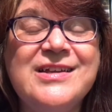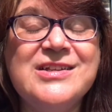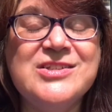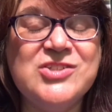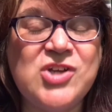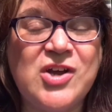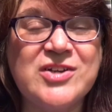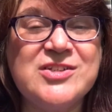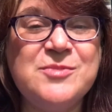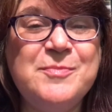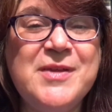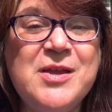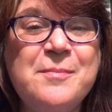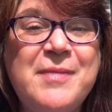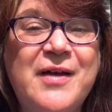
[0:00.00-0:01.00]
talk to
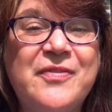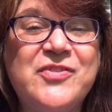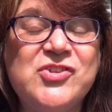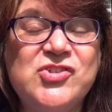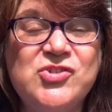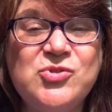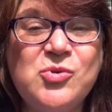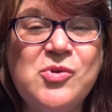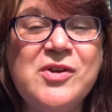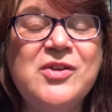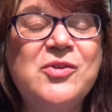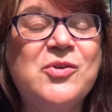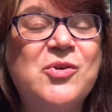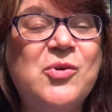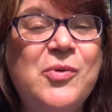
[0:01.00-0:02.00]
me about the story,
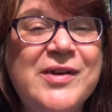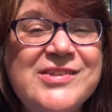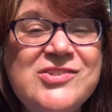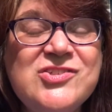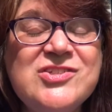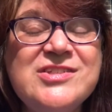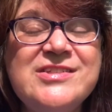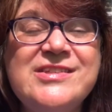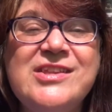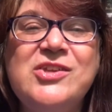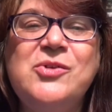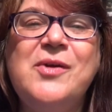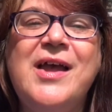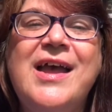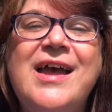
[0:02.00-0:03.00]
or questions that
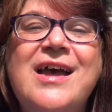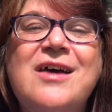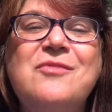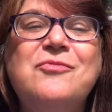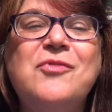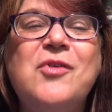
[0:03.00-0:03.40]
you have,